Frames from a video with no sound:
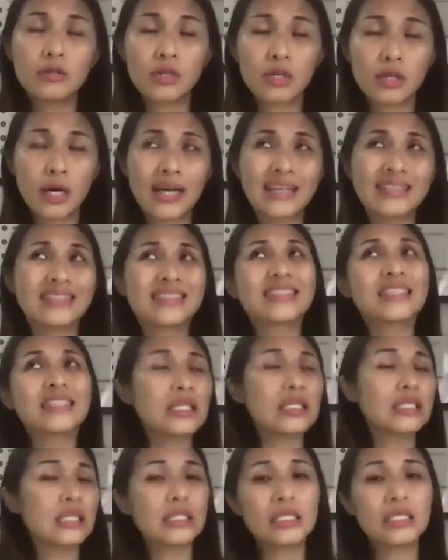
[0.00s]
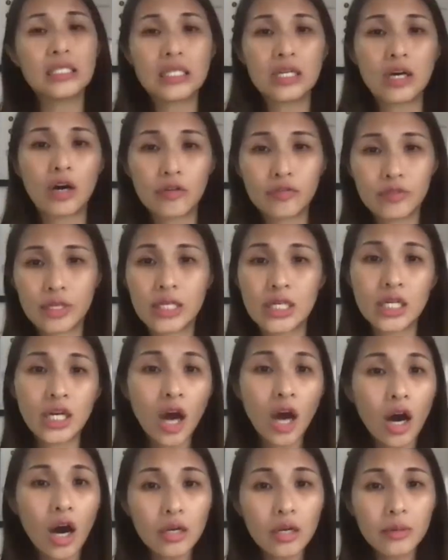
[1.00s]
uncertainty of the
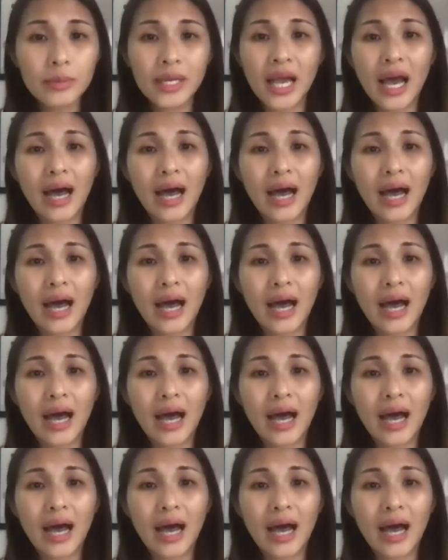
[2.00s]
economy,